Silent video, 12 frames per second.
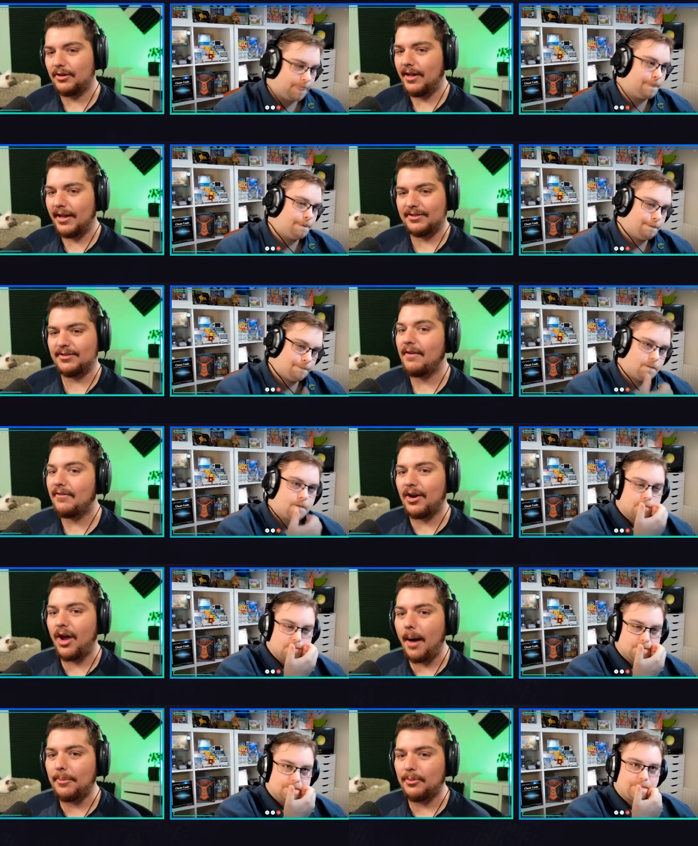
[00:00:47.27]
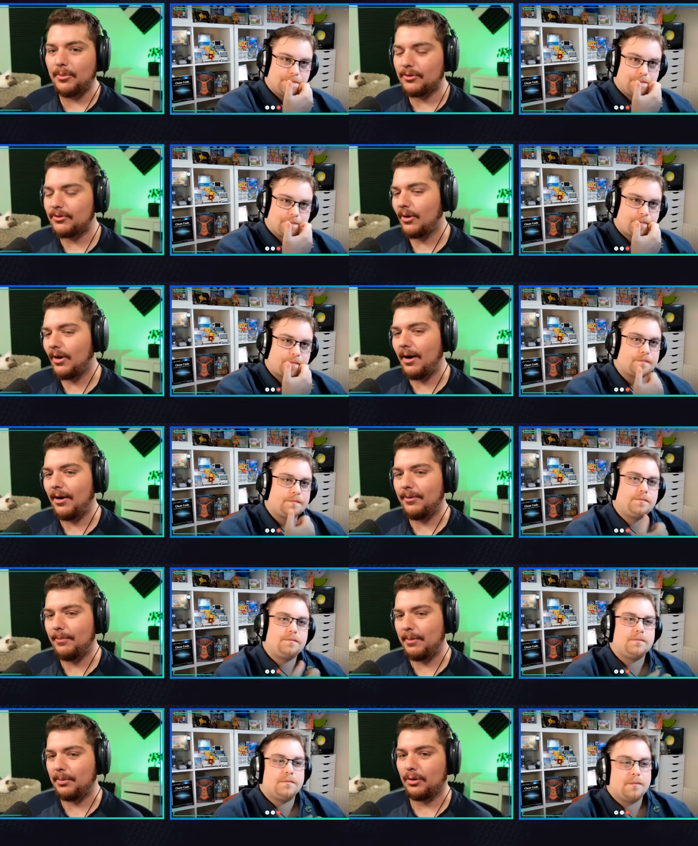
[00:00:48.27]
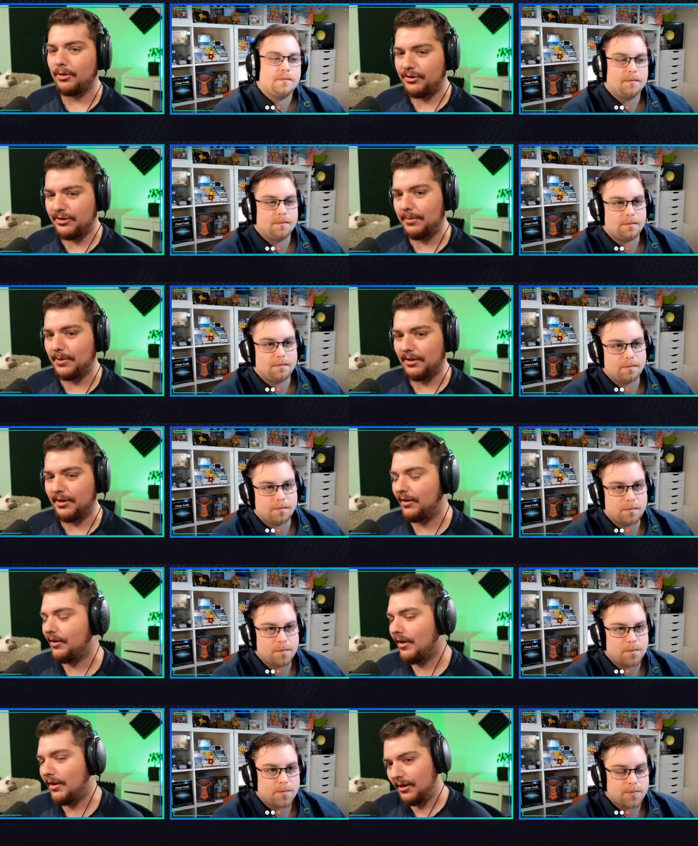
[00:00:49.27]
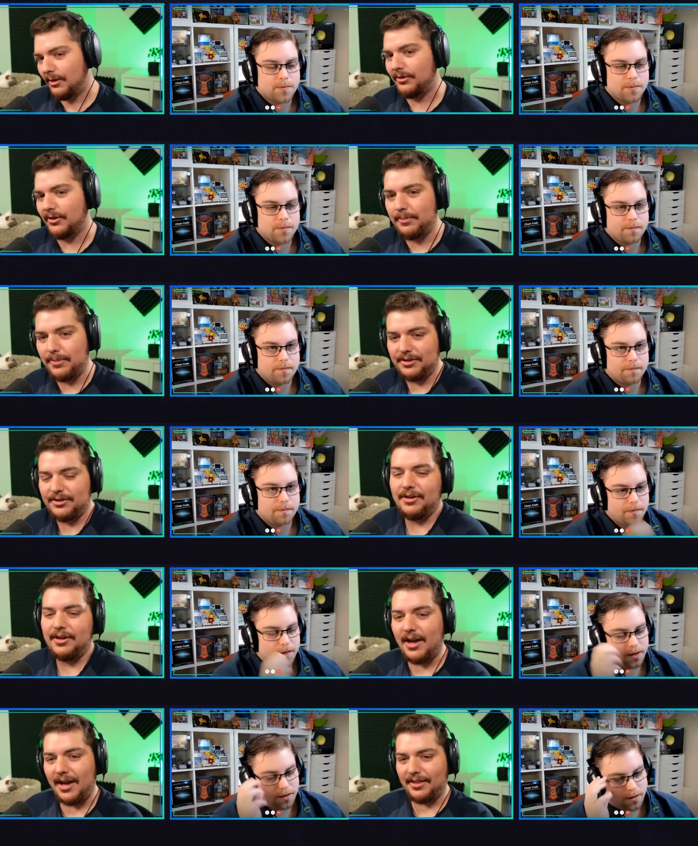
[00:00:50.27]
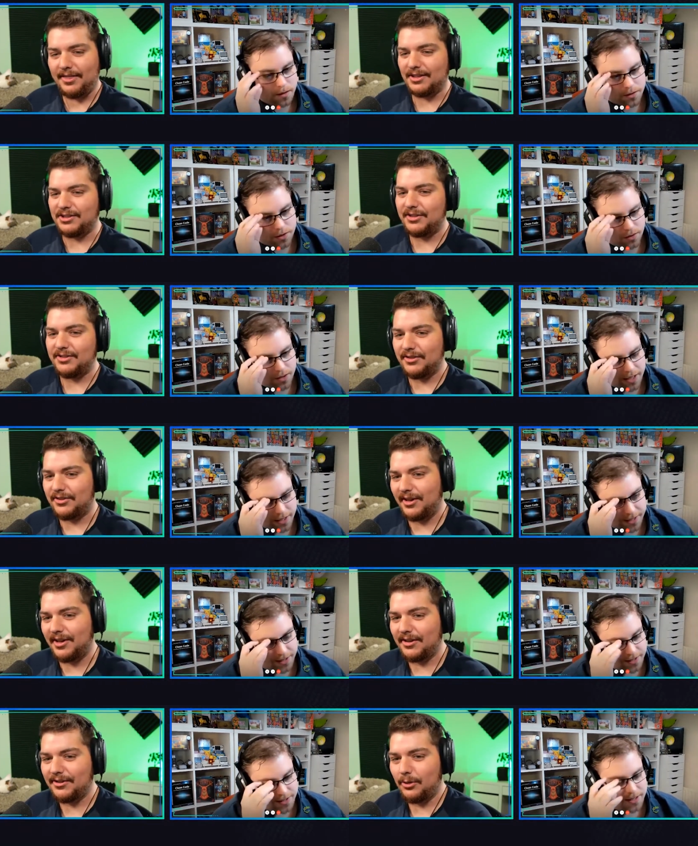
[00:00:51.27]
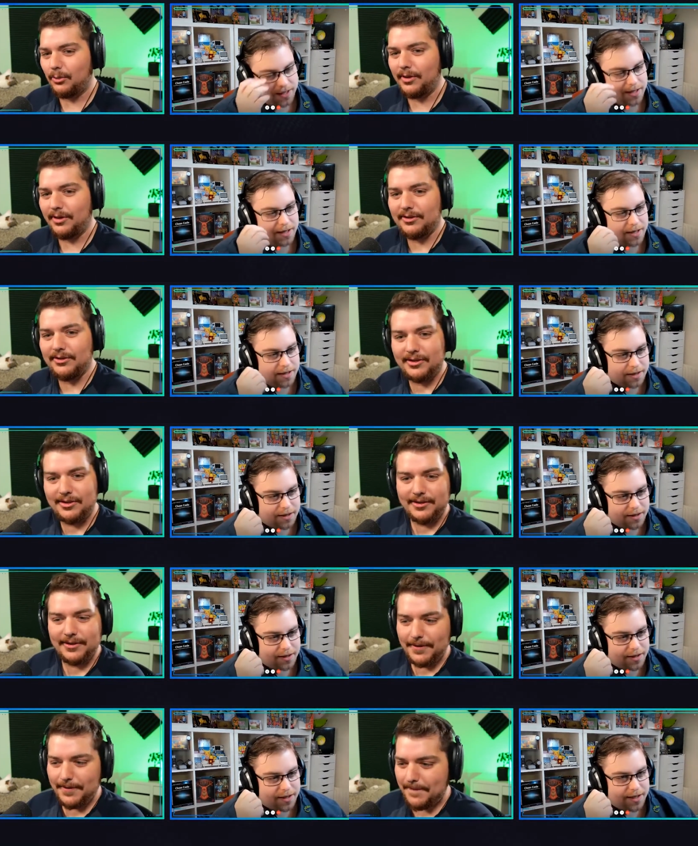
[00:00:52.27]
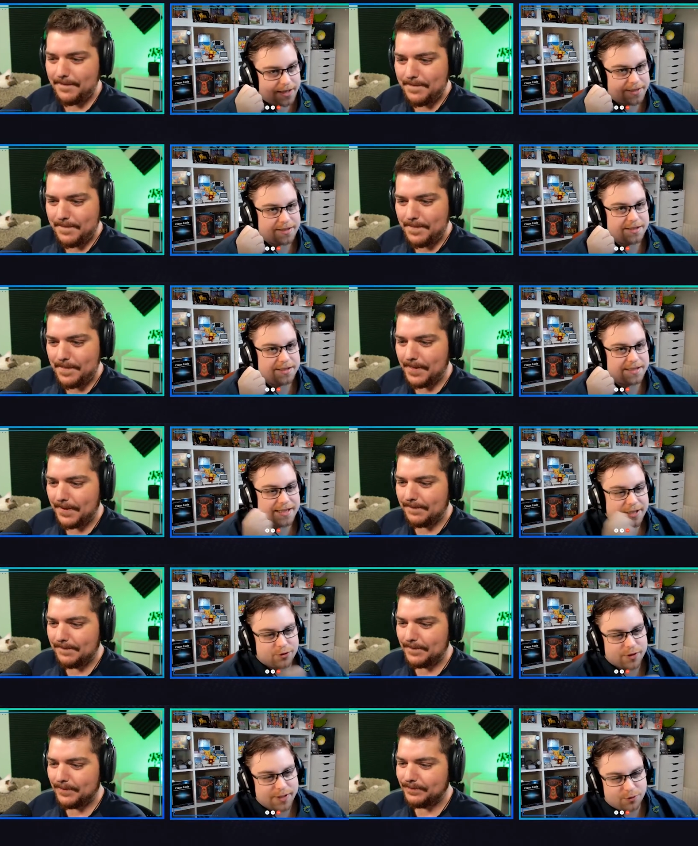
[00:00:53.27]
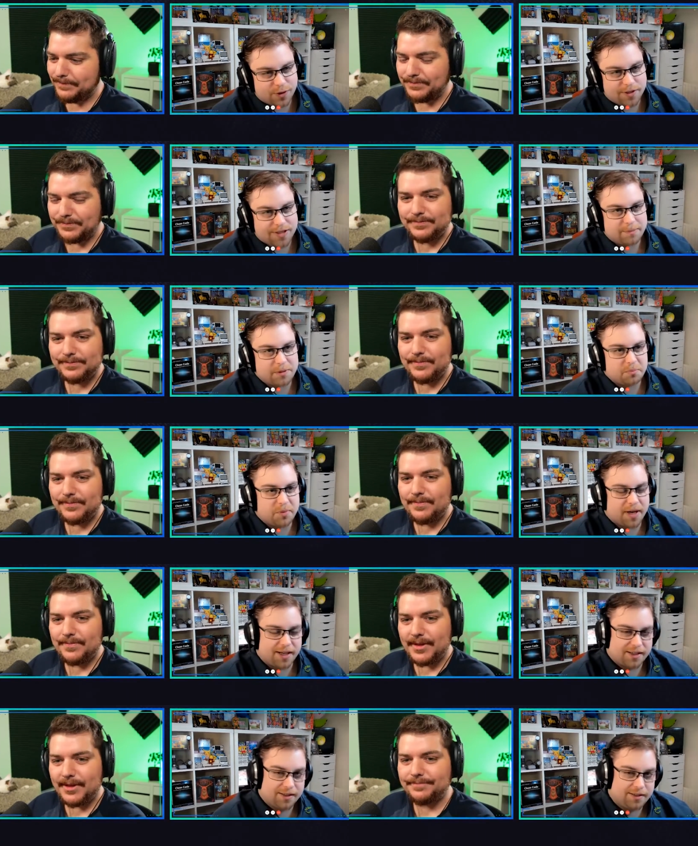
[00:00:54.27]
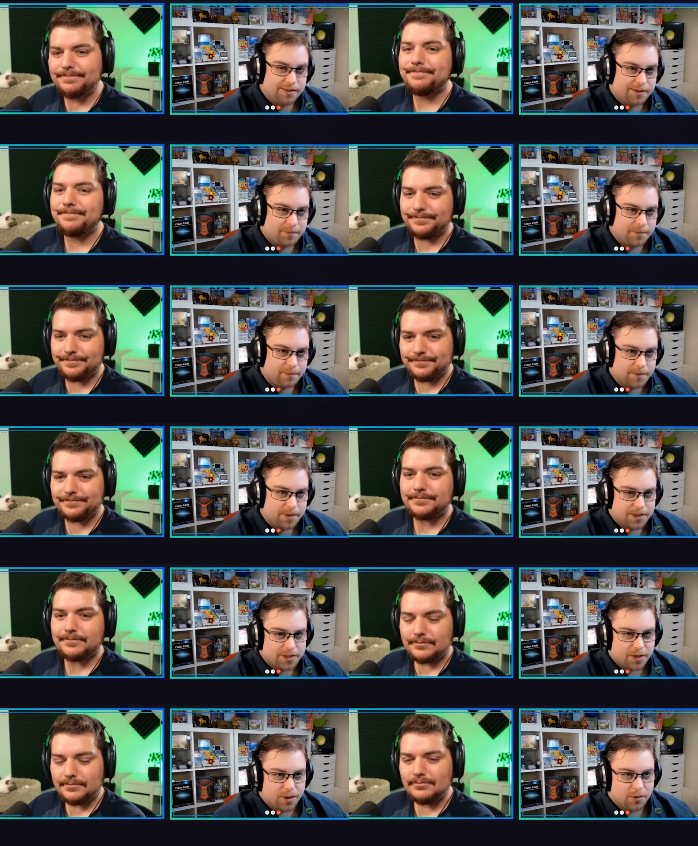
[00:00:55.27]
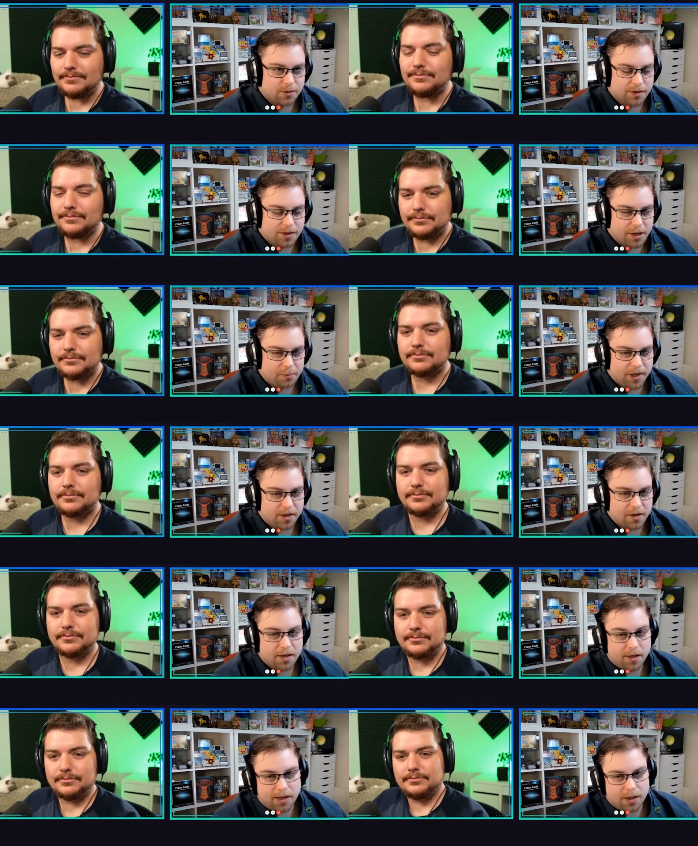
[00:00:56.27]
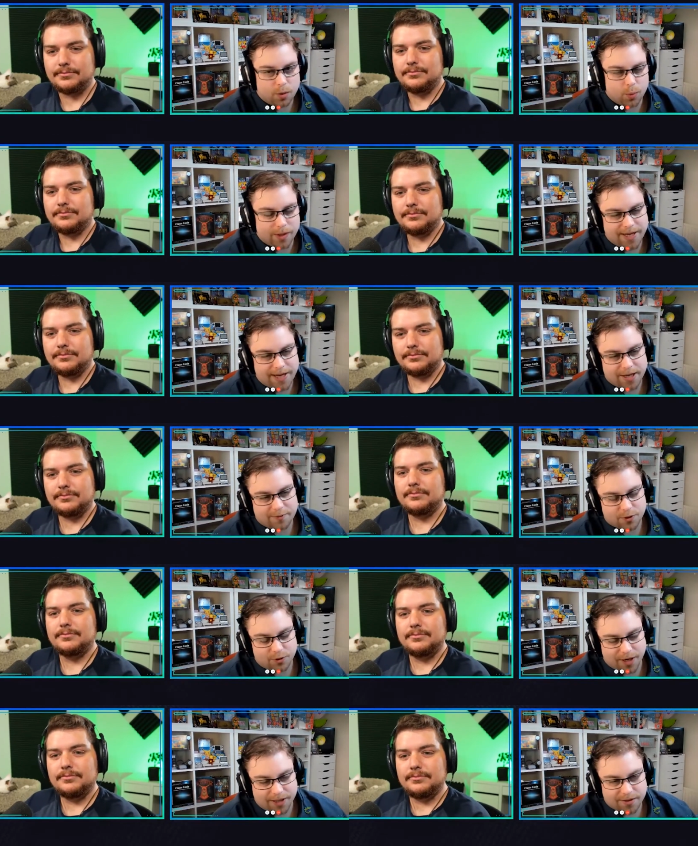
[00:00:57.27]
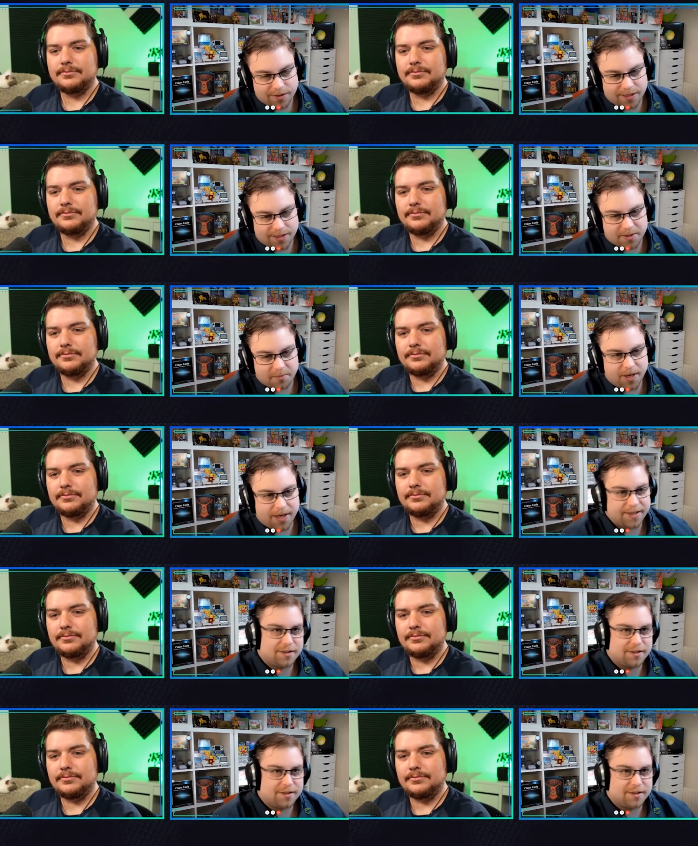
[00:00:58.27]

Speaker 1: mm-hmm. it's not very optimal so I, people don't typically use it but i so, think yeah, Jason's it's going to get into the weeds
Speaker 2: it's it's literally runtime compiling so i mean we take it for granted that a compiler